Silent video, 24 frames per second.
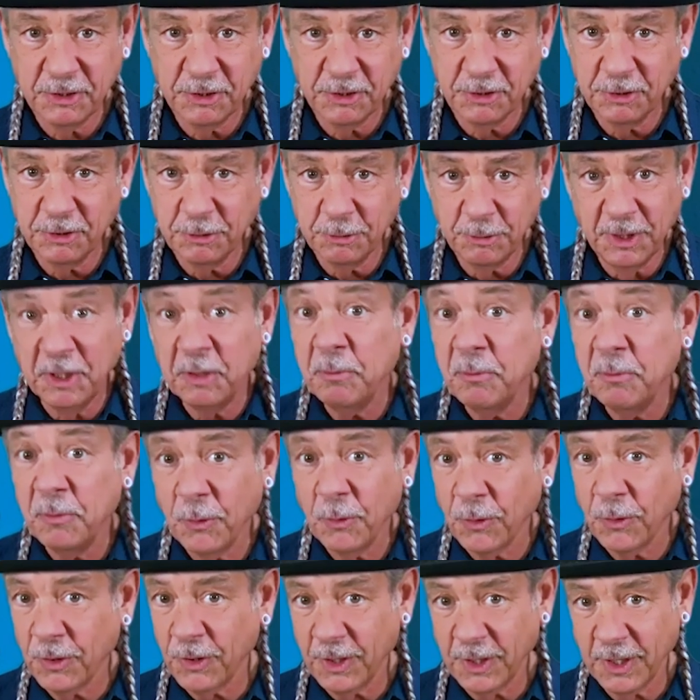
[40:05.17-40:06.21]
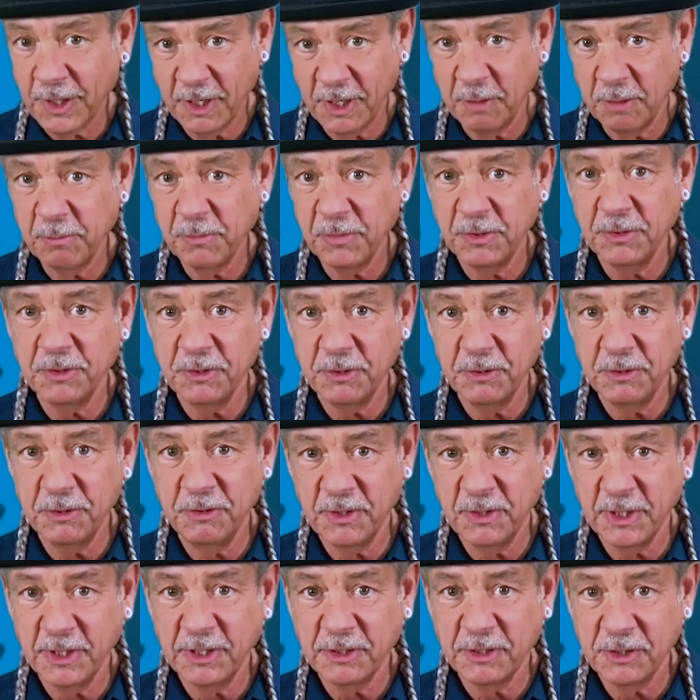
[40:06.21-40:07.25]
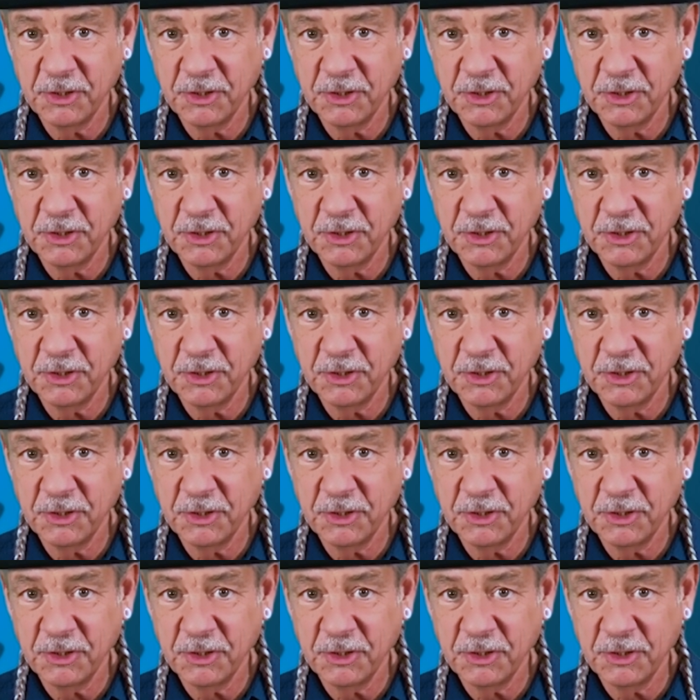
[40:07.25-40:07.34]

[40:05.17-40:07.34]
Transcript: to import hemp into the United